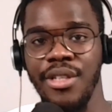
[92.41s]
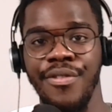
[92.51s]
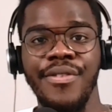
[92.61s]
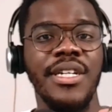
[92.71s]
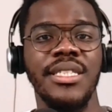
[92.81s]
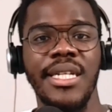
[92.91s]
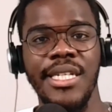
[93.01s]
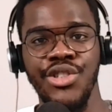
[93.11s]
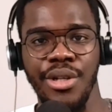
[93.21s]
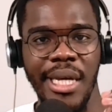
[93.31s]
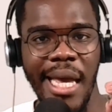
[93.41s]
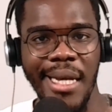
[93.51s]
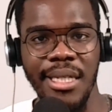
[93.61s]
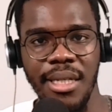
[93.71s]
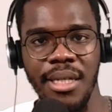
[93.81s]
The first thing is you
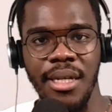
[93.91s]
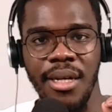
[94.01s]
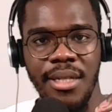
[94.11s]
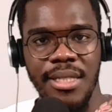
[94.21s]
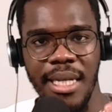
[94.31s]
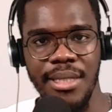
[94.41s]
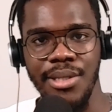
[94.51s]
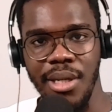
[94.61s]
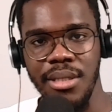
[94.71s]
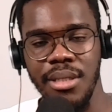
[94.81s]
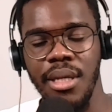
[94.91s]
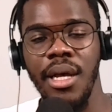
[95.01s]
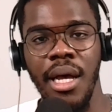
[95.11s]
gain consensus.